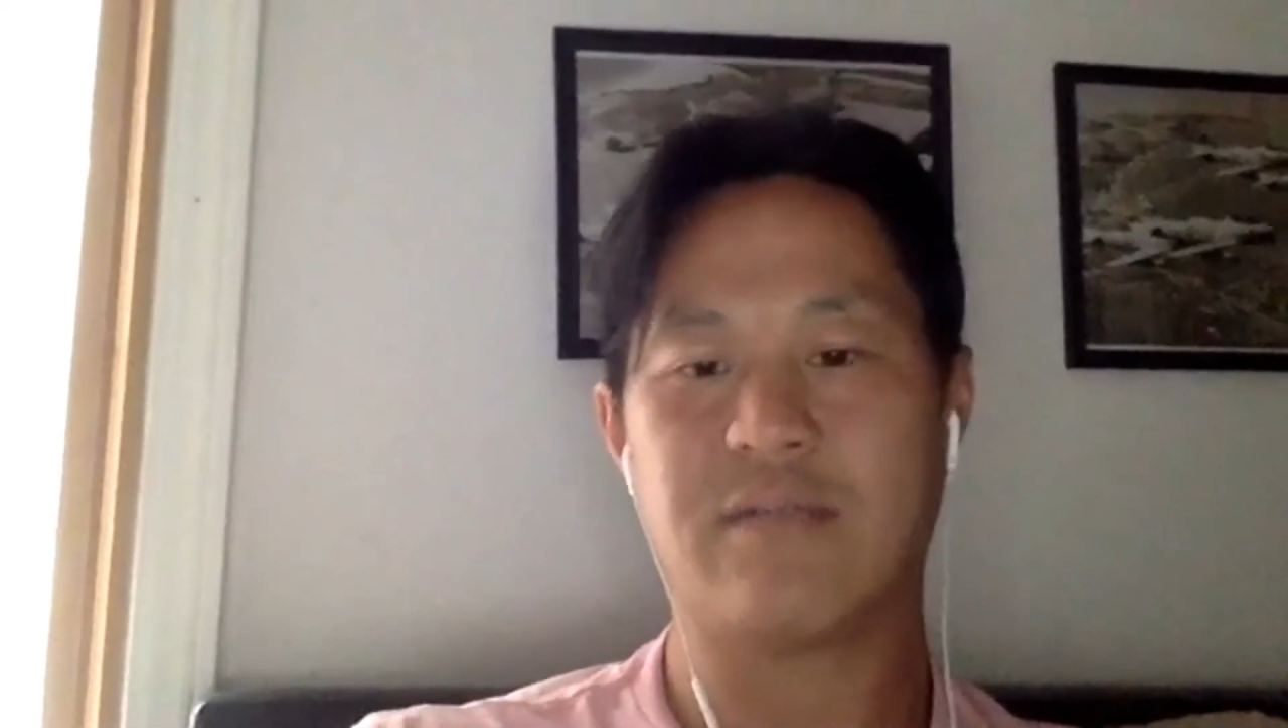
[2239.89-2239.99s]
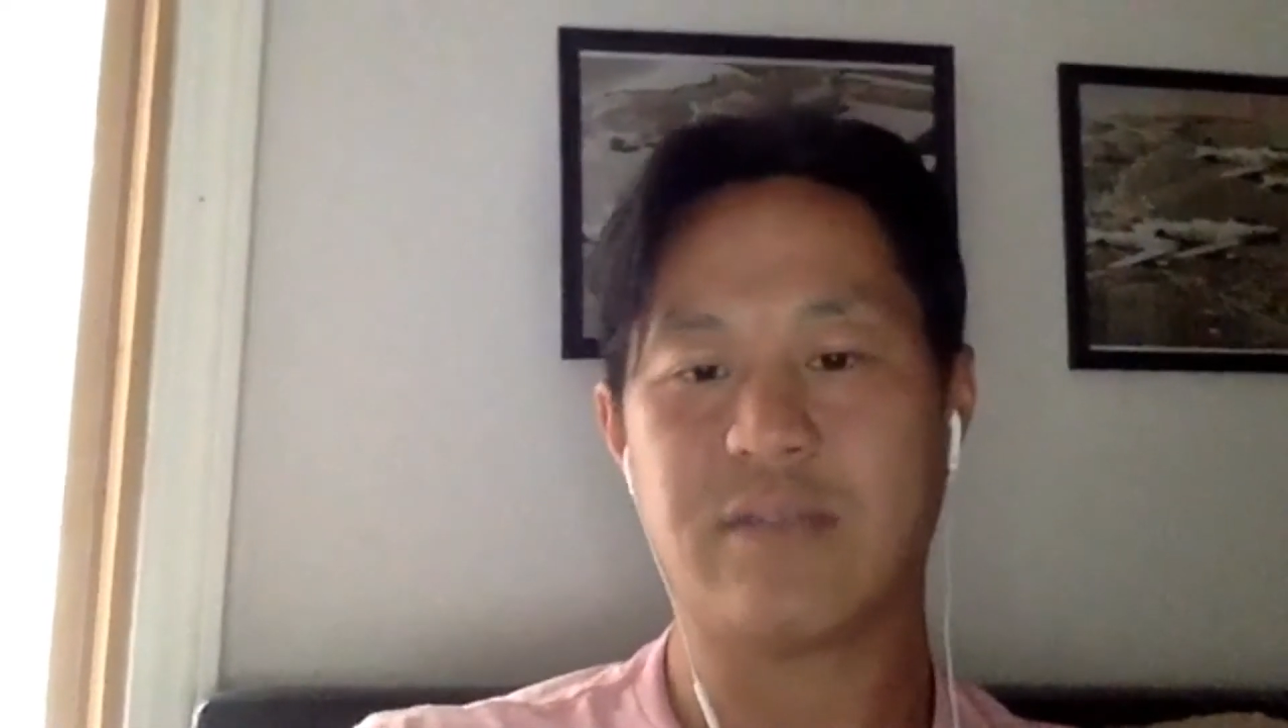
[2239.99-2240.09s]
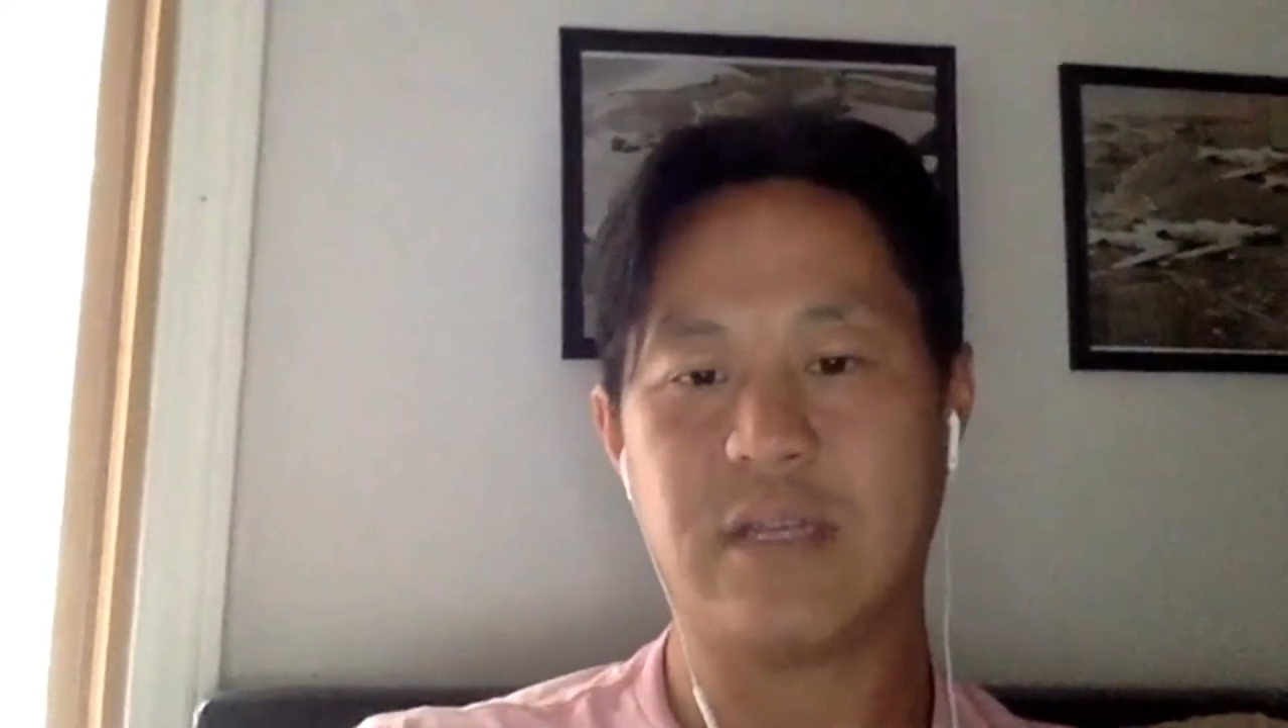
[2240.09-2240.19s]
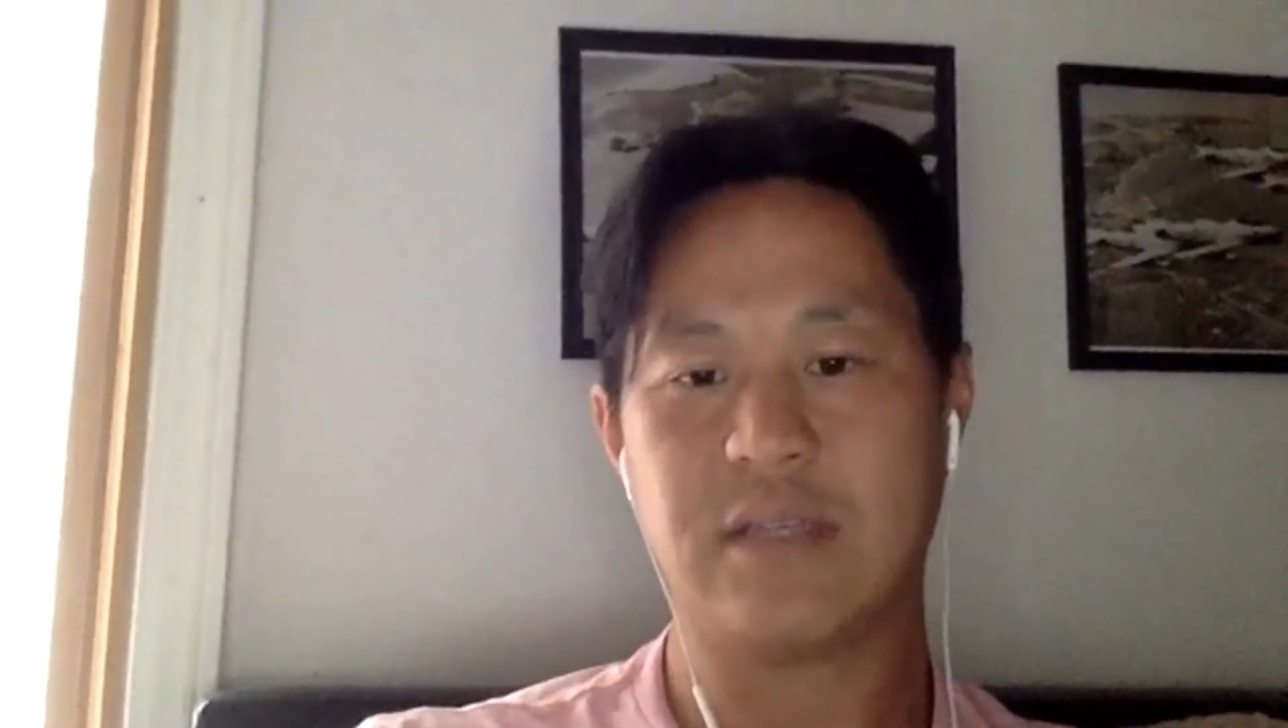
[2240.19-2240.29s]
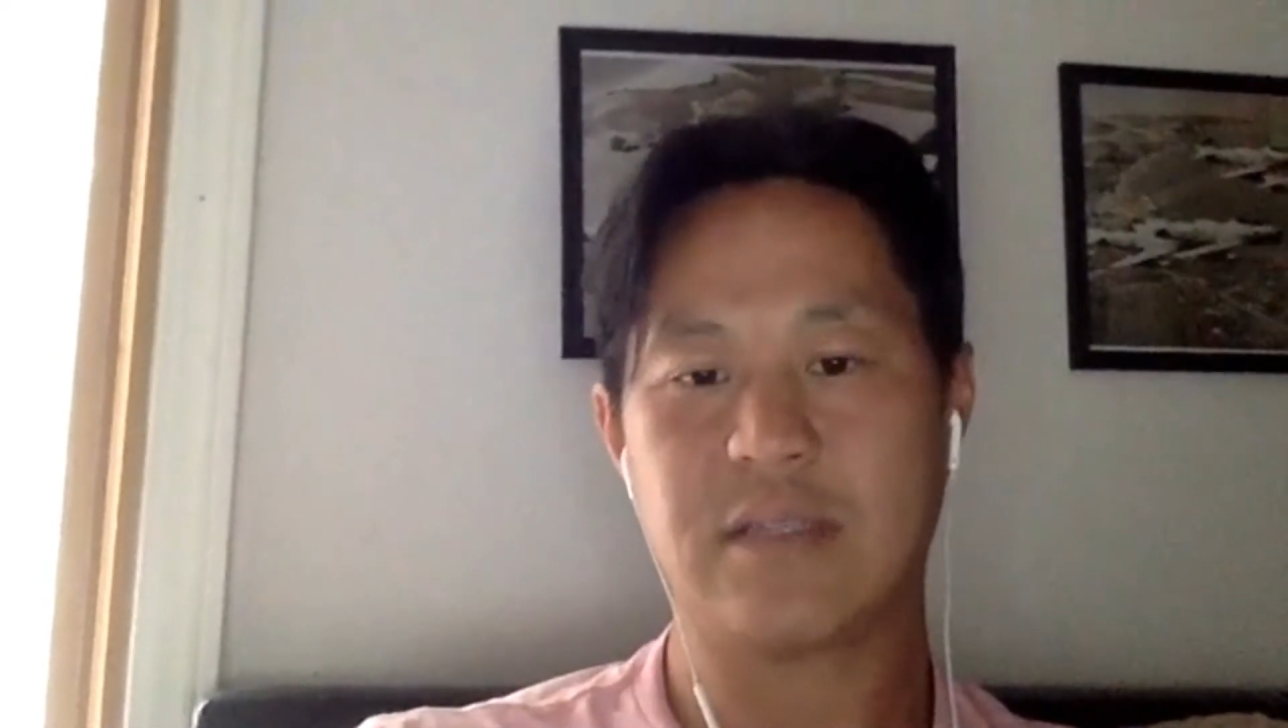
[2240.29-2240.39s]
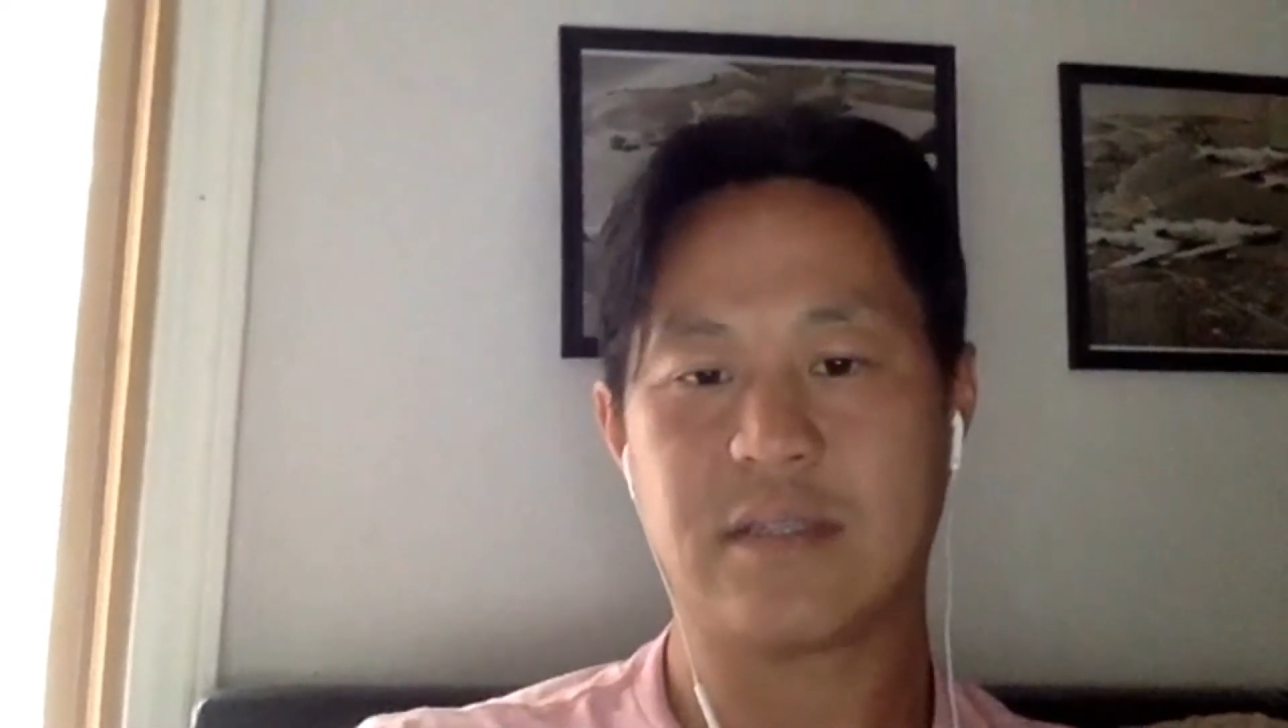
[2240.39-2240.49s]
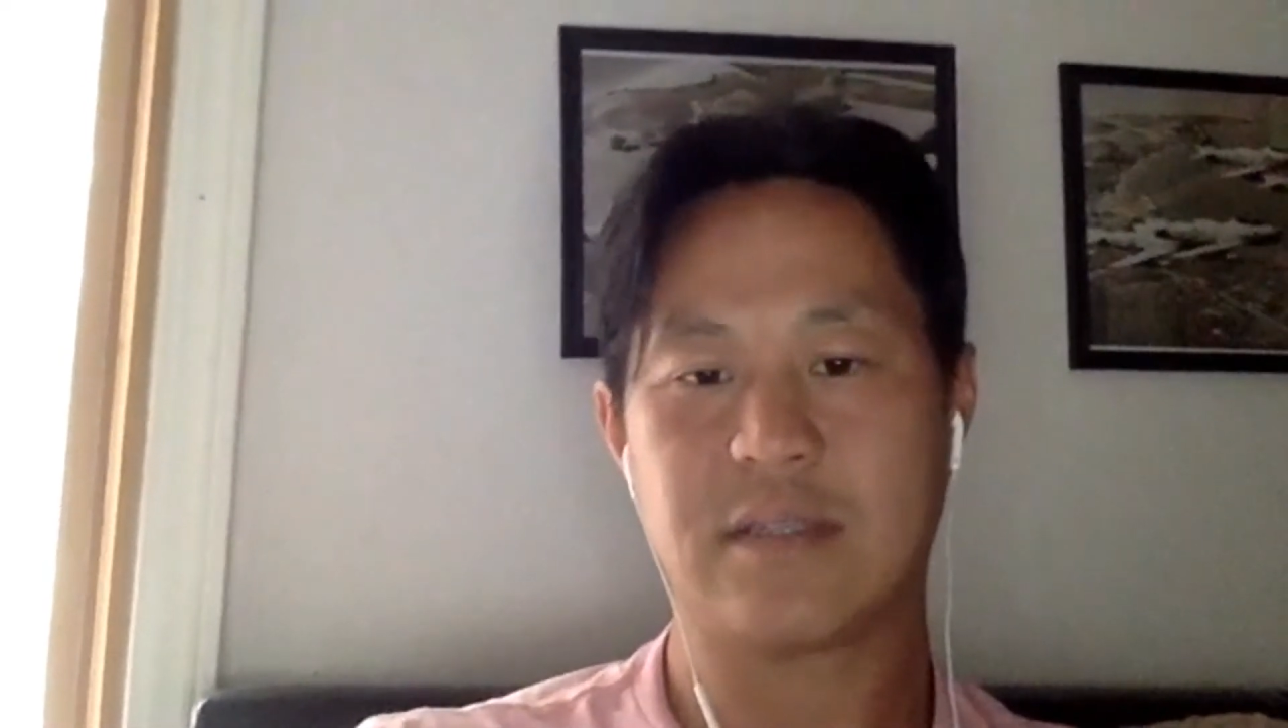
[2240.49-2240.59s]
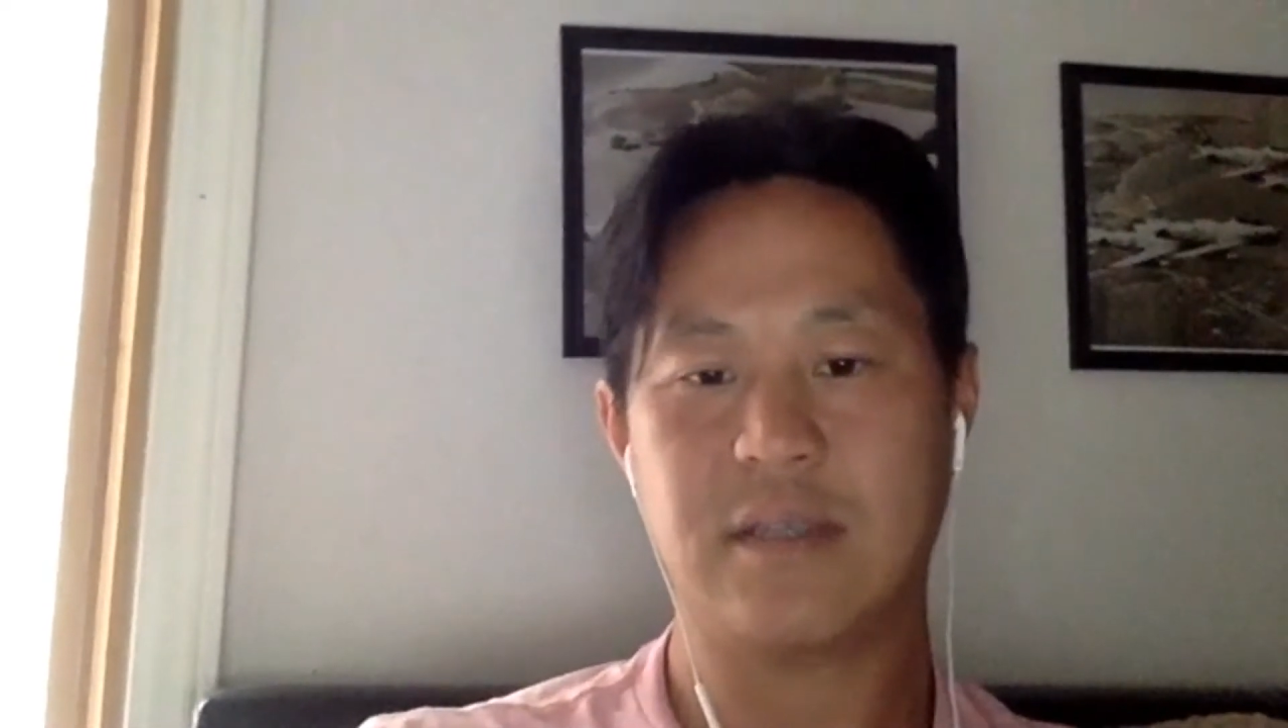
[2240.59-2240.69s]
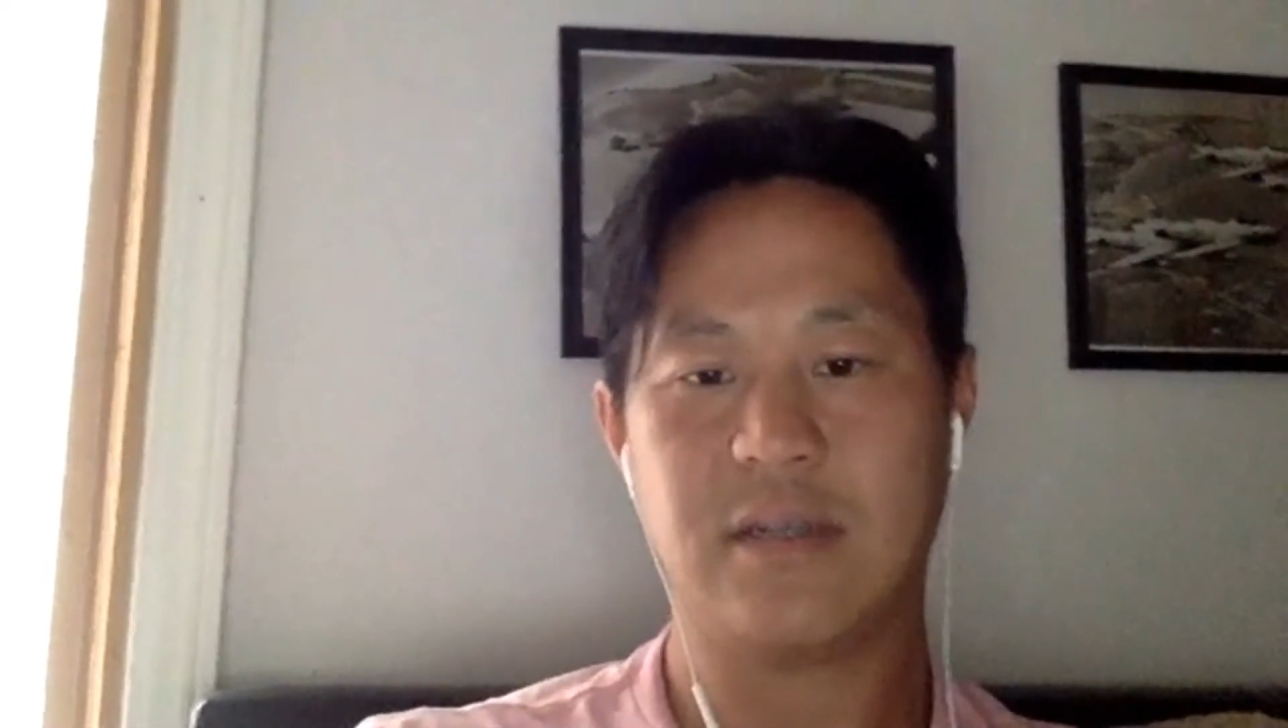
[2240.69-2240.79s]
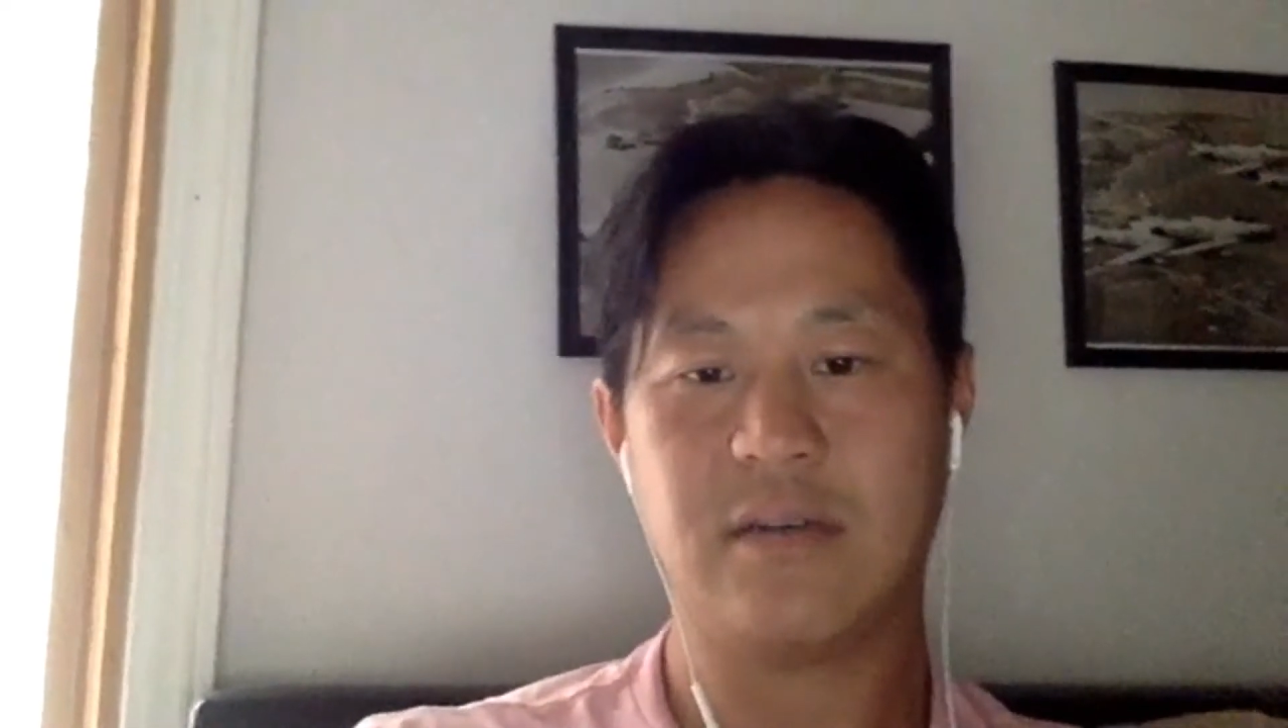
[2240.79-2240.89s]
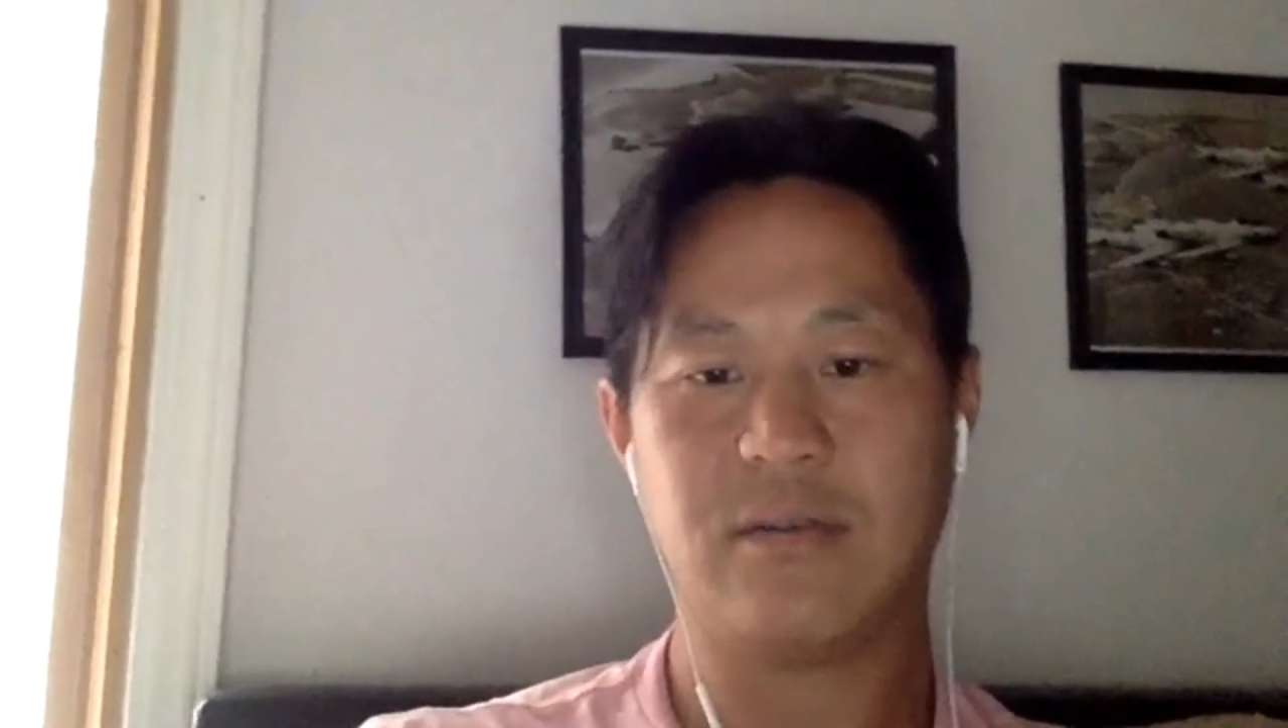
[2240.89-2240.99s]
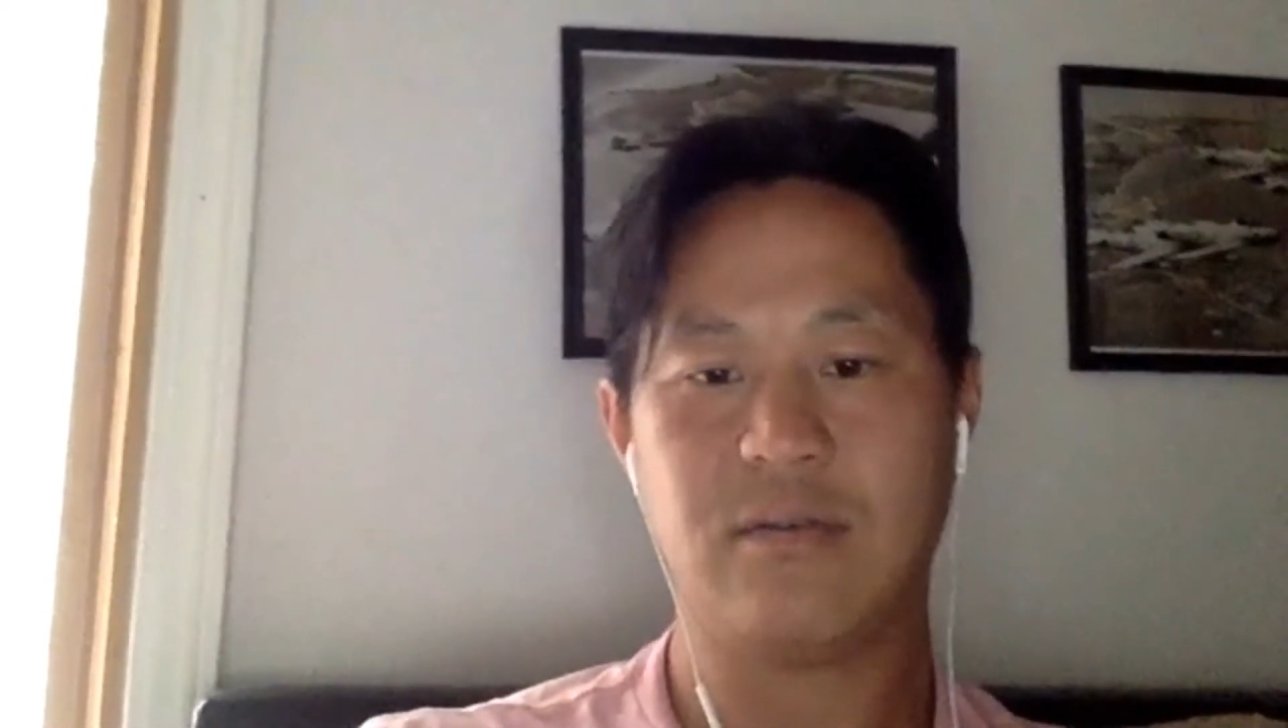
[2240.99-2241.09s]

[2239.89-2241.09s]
things, you know?